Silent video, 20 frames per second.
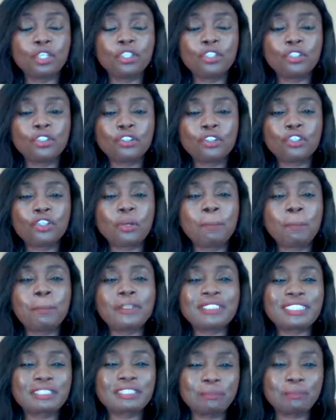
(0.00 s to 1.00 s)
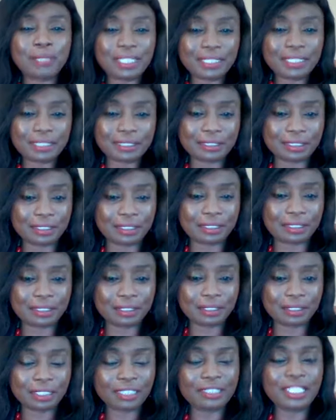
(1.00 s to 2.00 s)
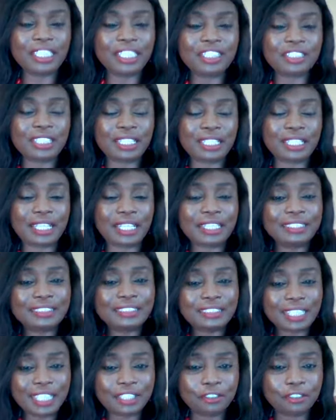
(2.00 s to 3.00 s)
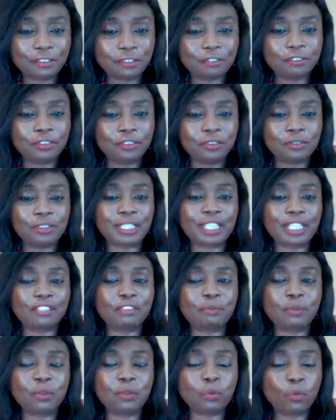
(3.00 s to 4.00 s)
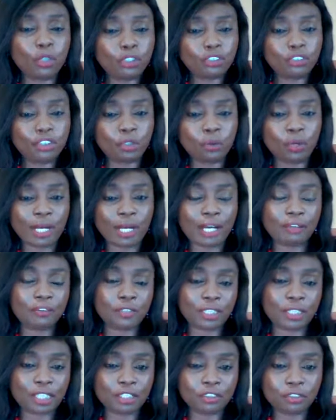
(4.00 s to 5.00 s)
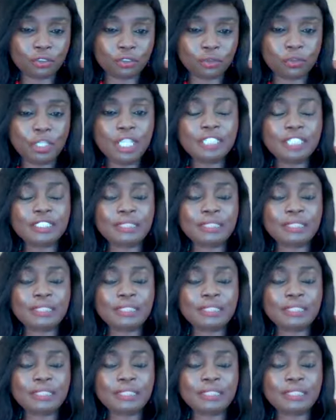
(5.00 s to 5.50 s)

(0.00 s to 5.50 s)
you know your possibilities the things that are inside of you that you've been wondering how you can do